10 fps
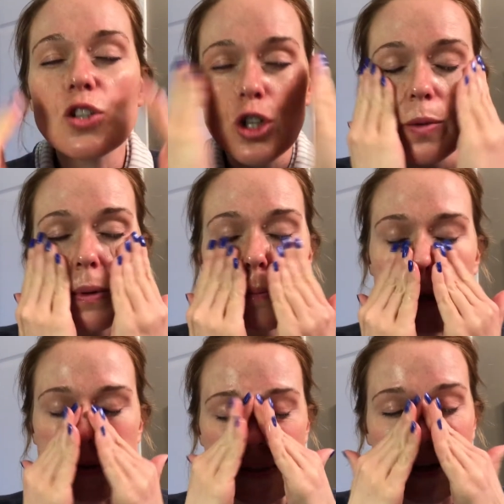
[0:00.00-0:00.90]
Tubing
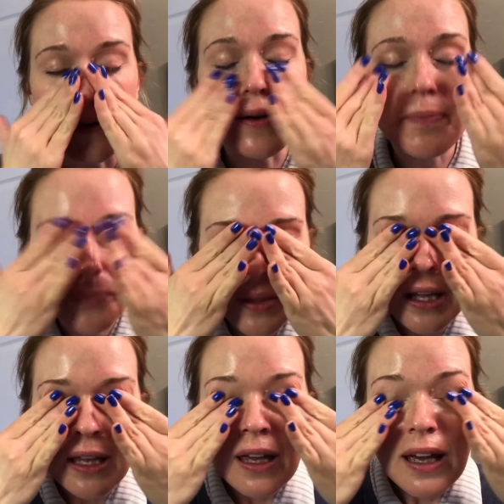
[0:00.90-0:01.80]
Mascara,
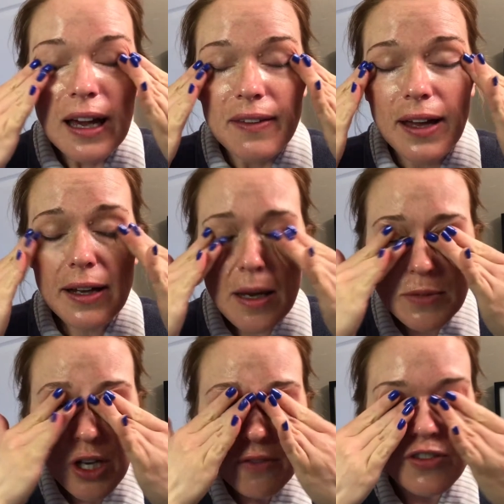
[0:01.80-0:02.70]
and that
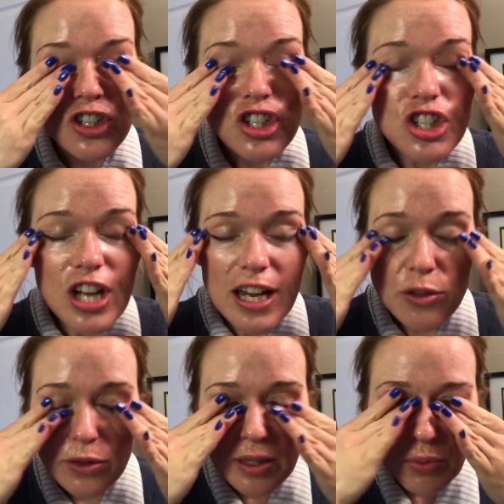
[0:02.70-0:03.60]
comes off
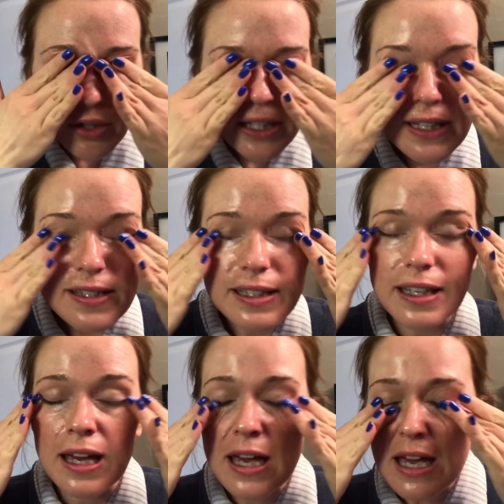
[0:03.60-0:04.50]
generally pretty
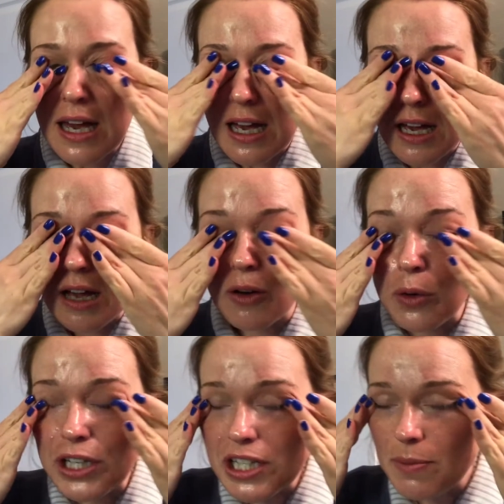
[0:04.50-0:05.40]
easily.
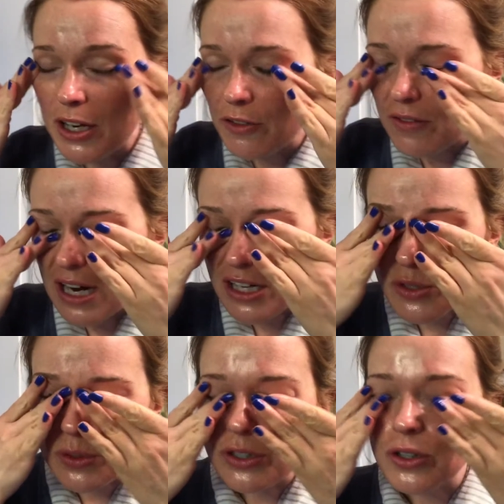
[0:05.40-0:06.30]
According to the
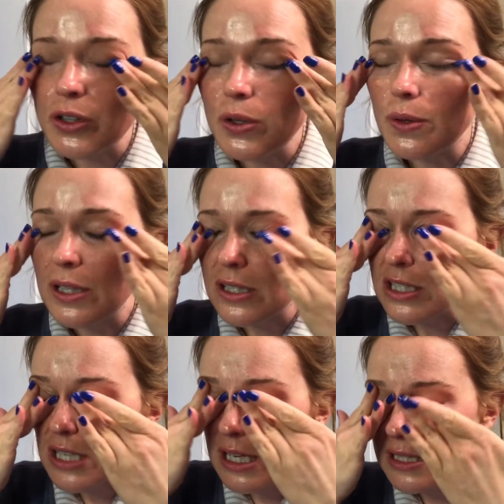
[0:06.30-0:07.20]
manufacturer, you can
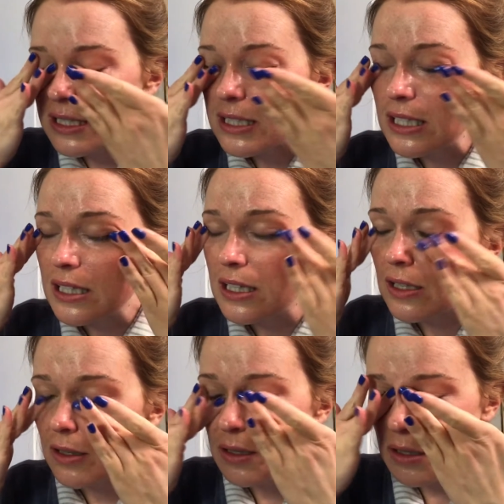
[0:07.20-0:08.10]
just
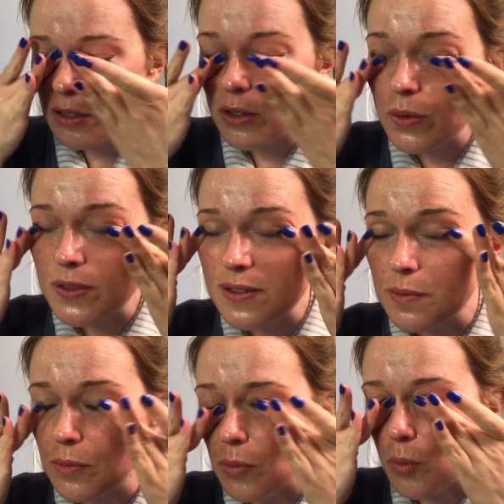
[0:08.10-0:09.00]
use
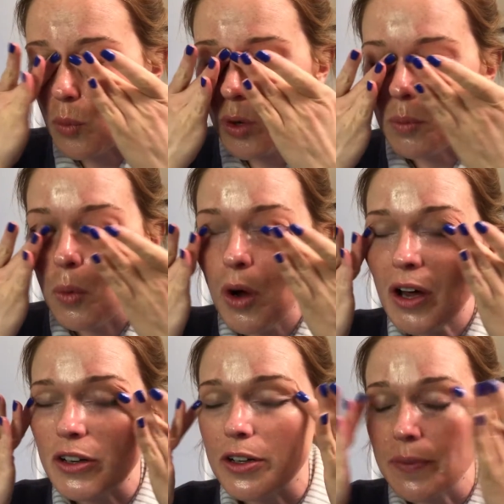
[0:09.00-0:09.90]
some warm
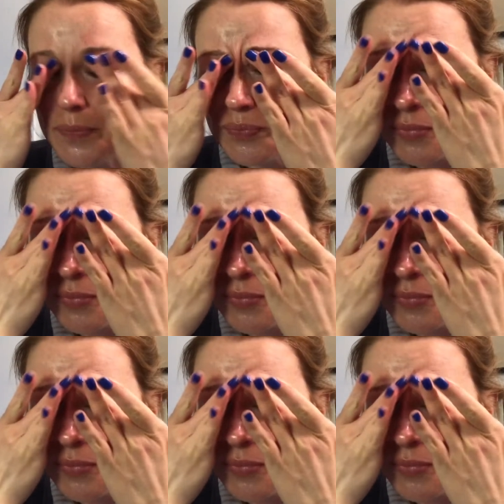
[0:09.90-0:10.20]
water